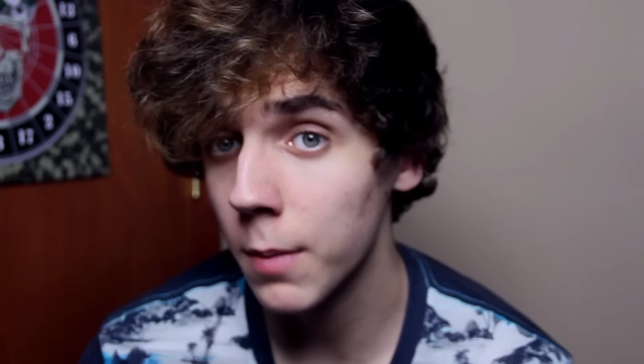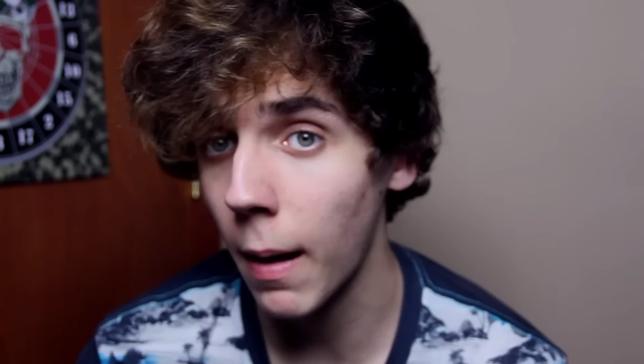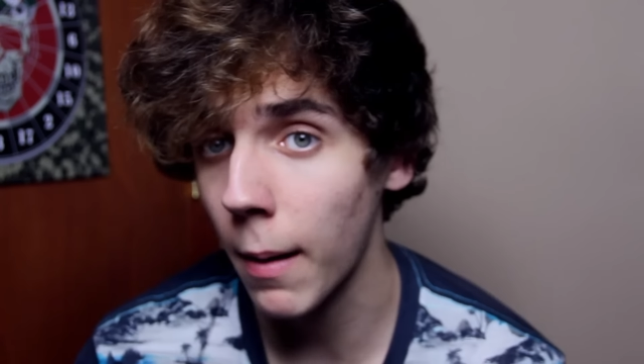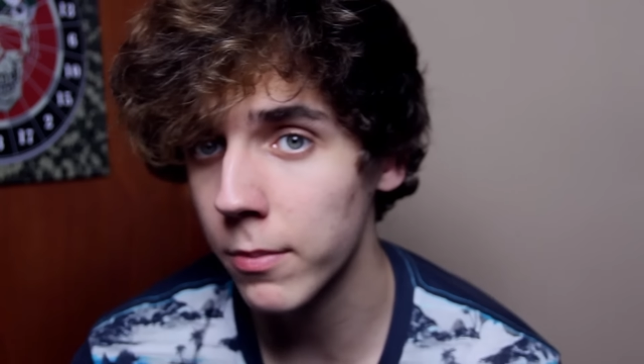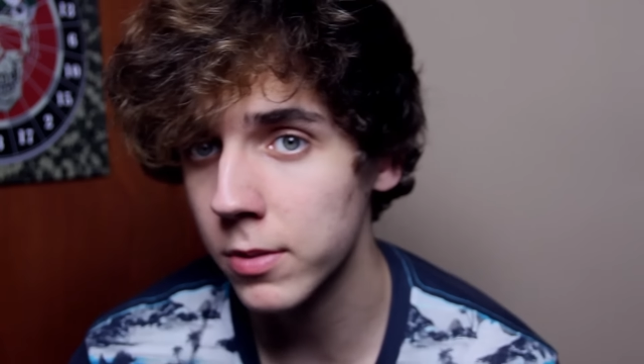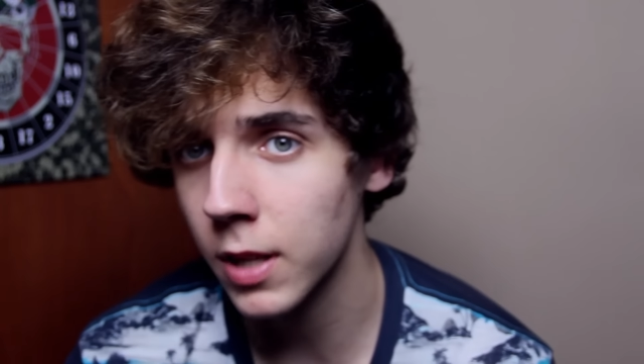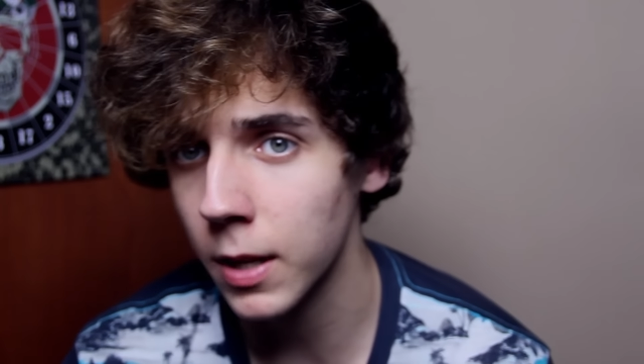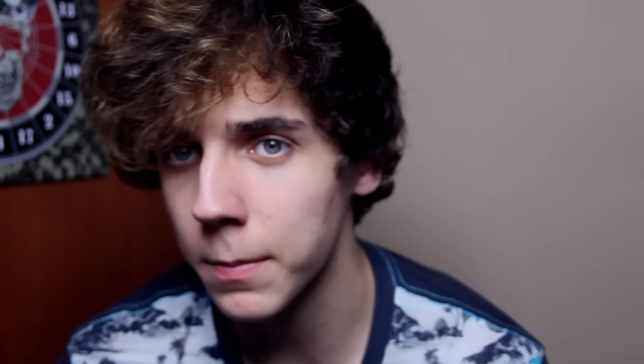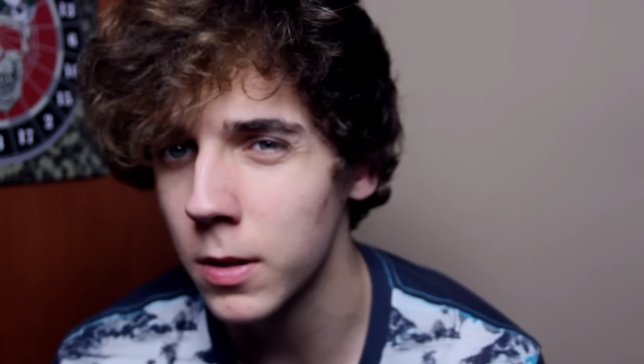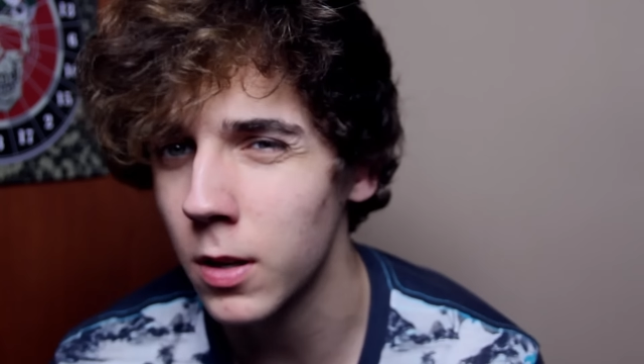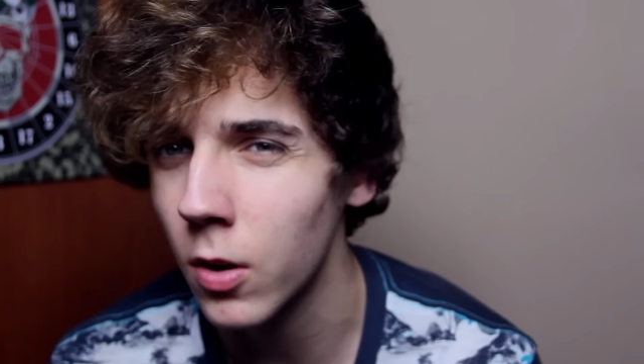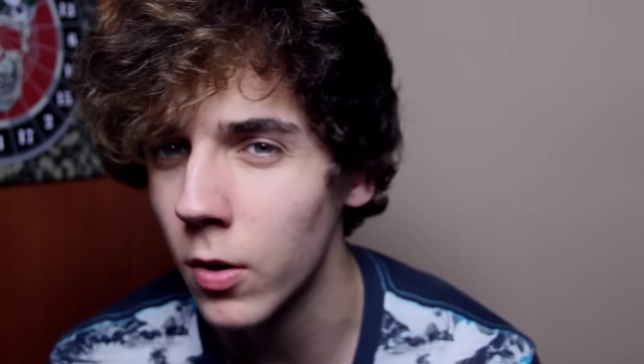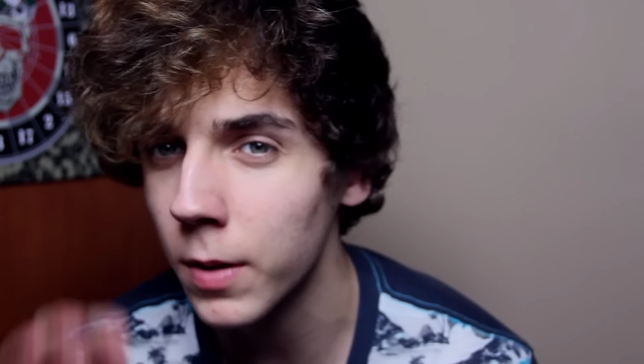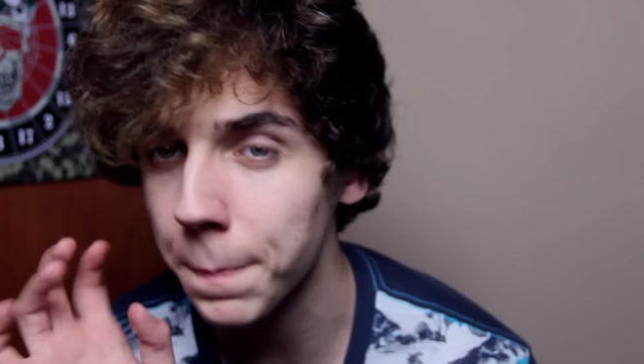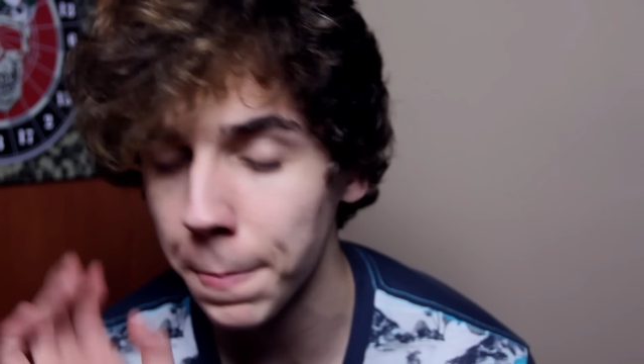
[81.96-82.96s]
Her mom was like, you
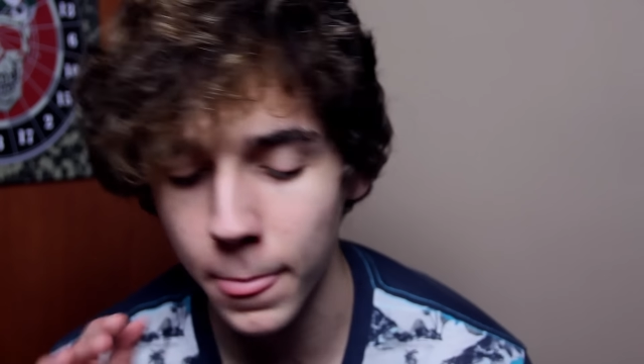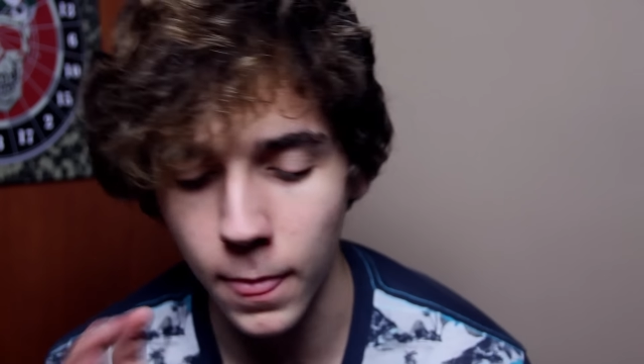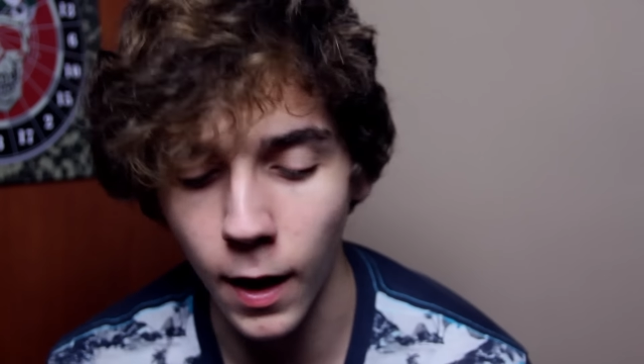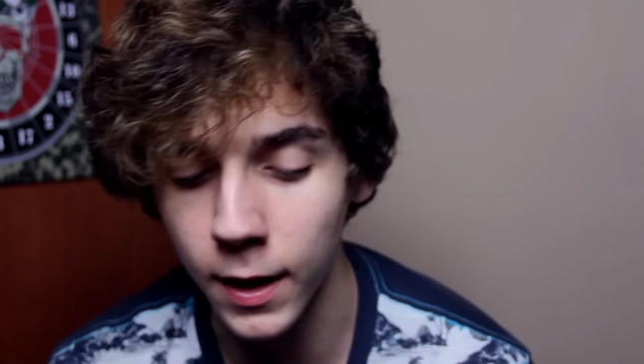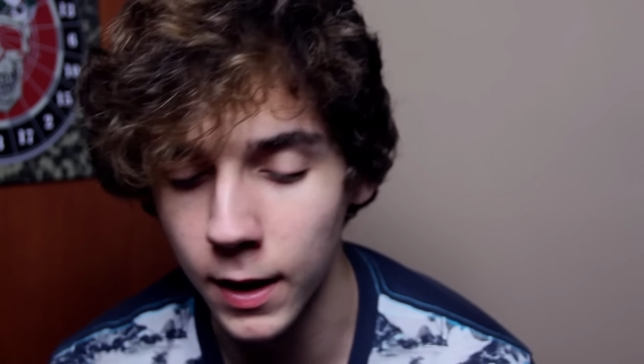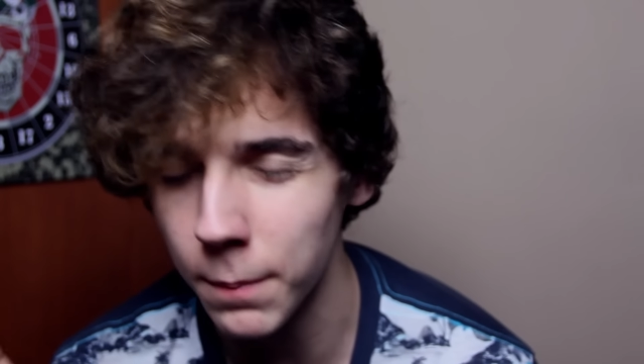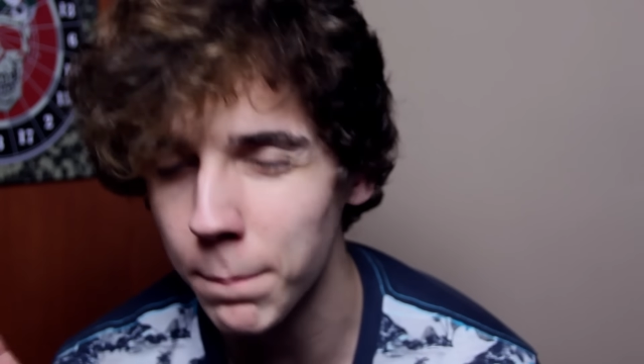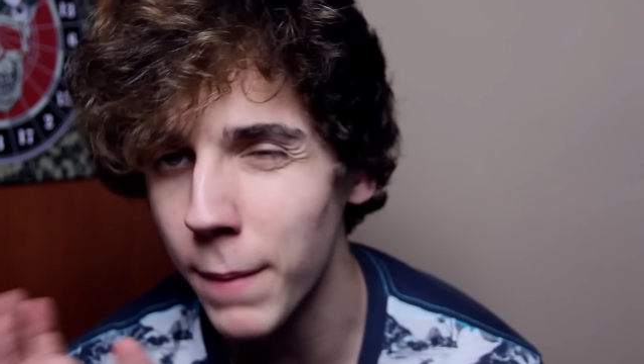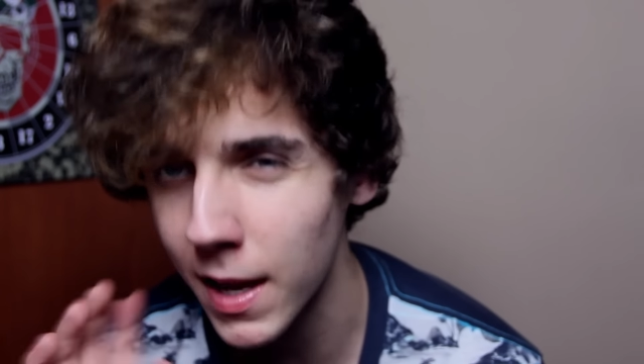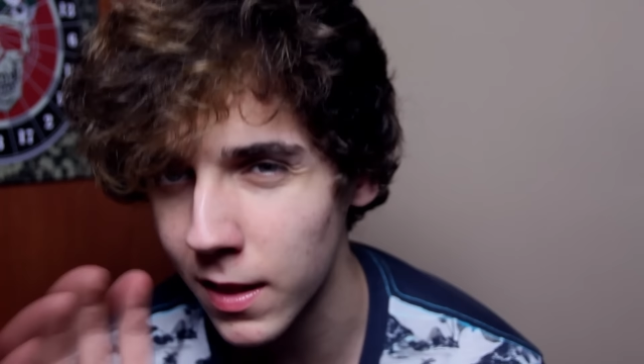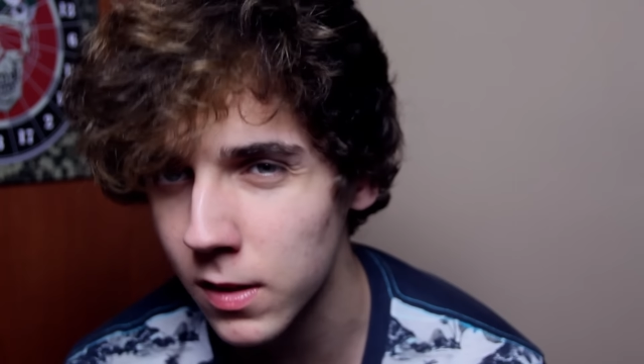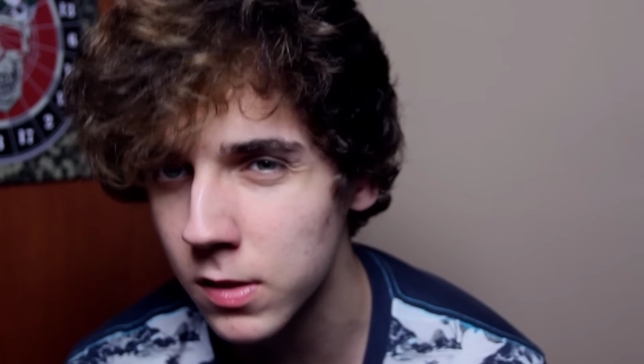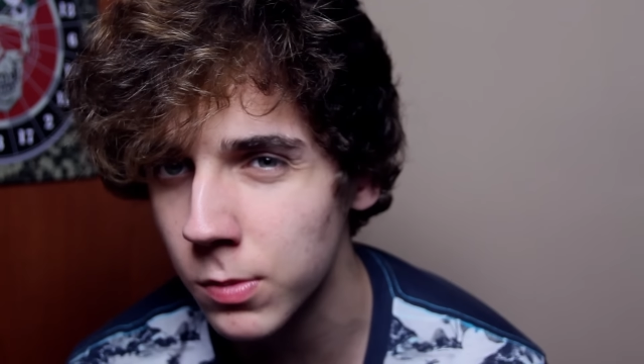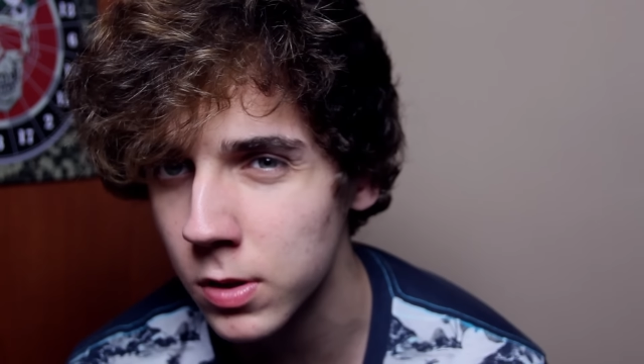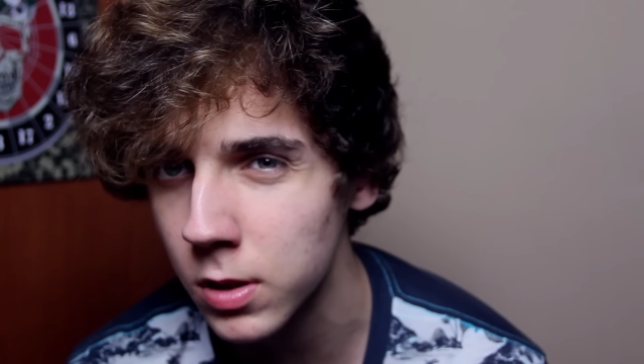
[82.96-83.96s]
know what? Honey, make
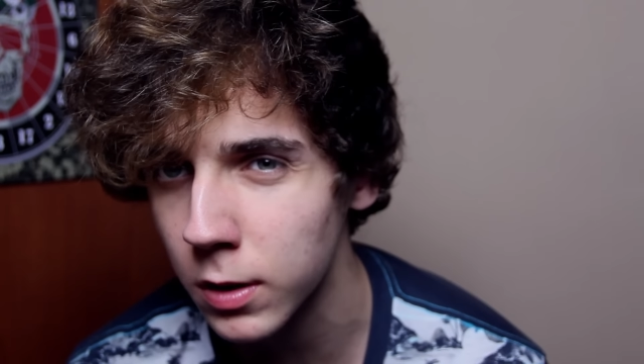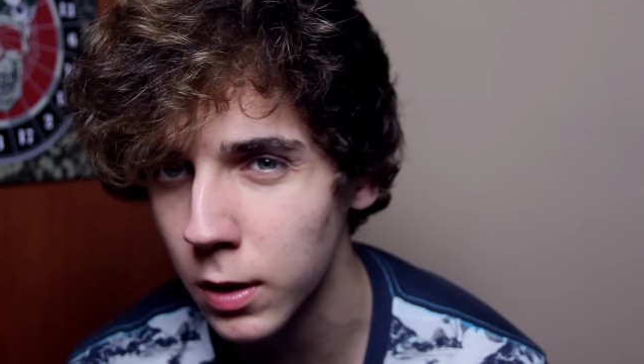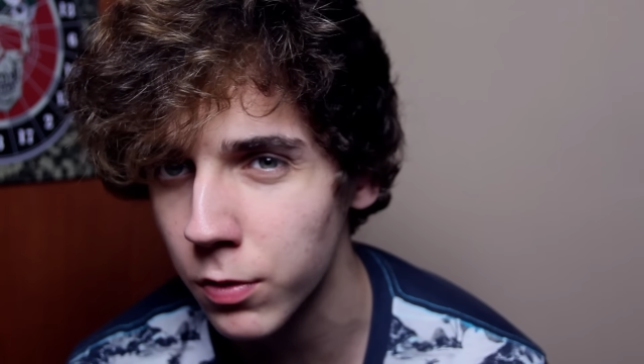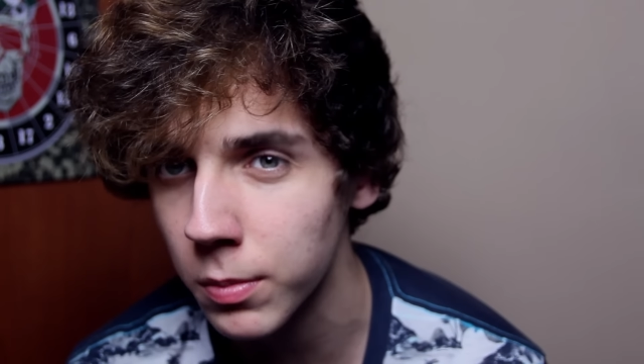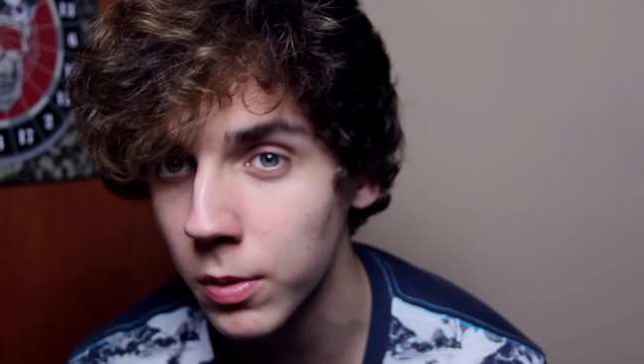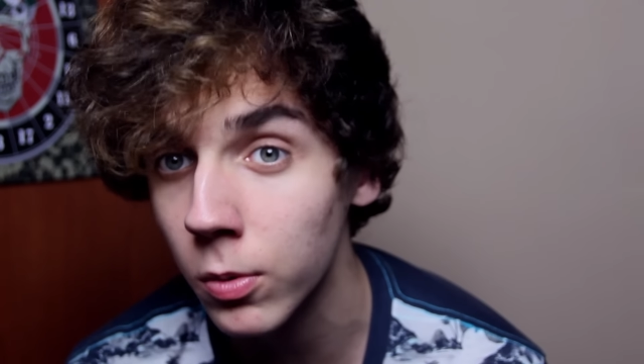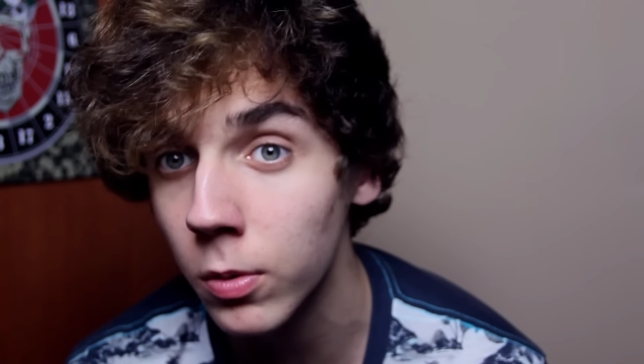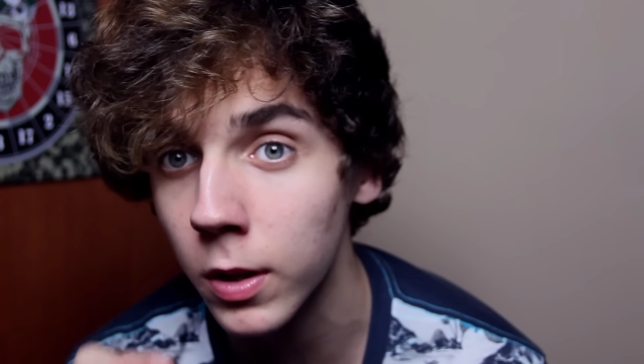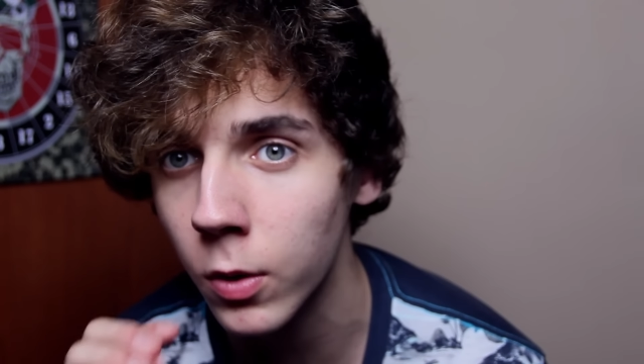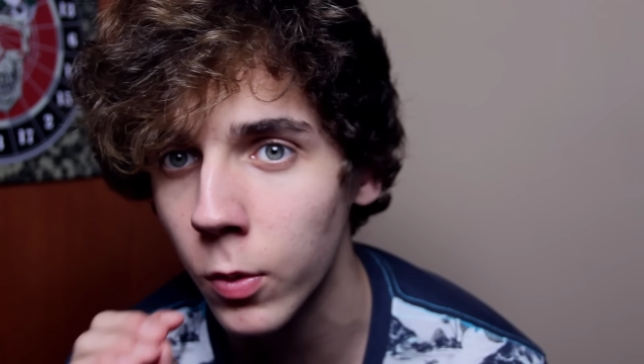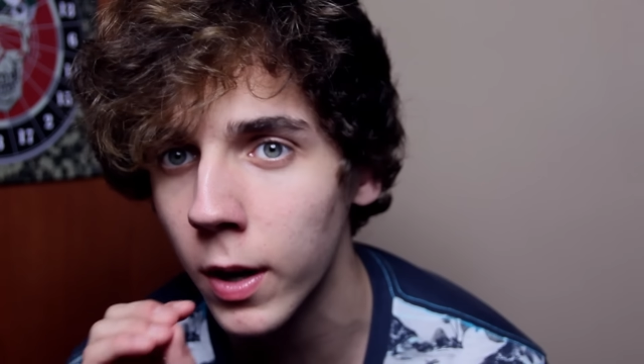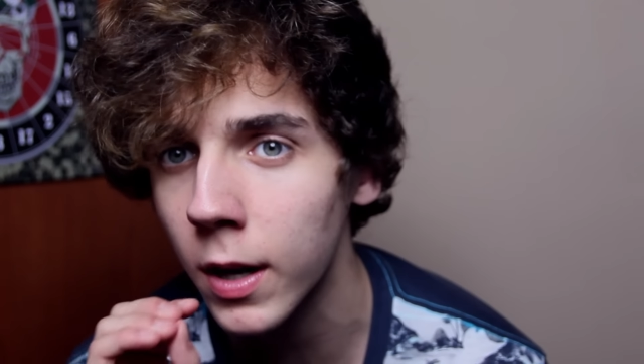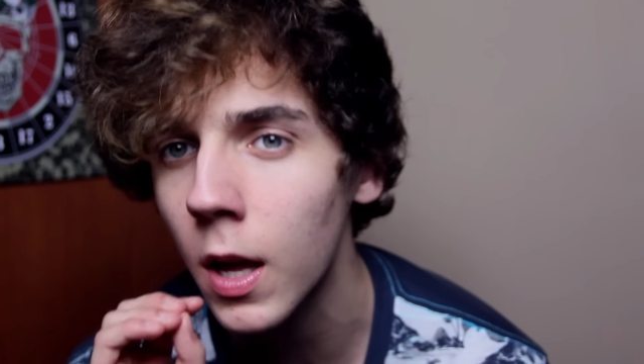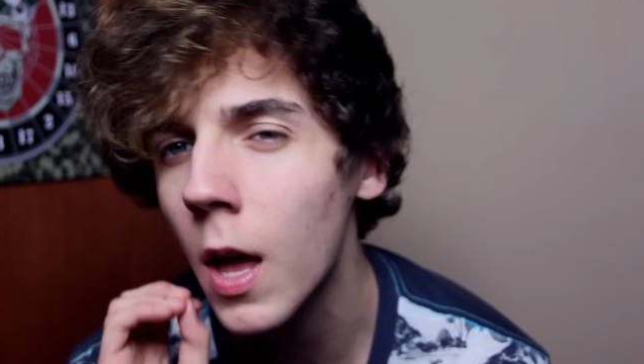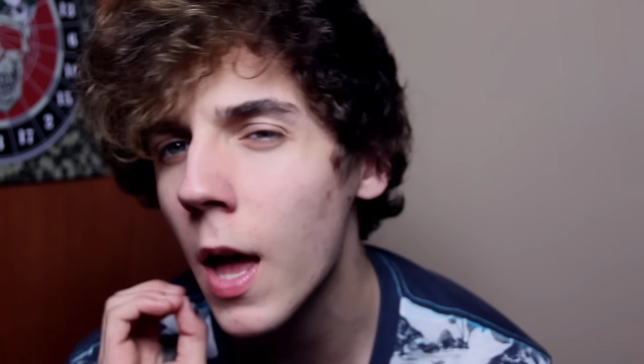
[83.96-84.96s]
this Musical.ly for me really
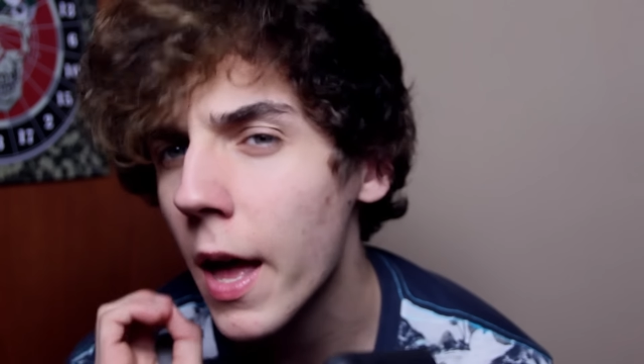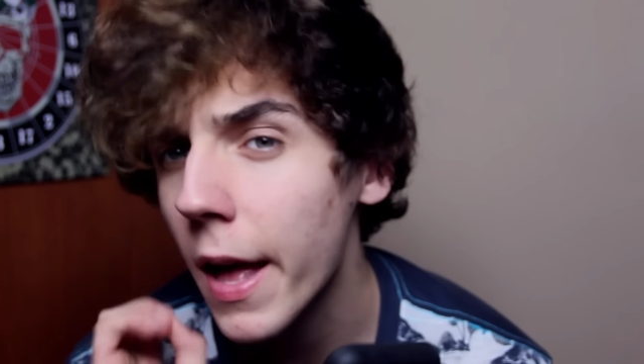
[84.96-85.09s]
quick.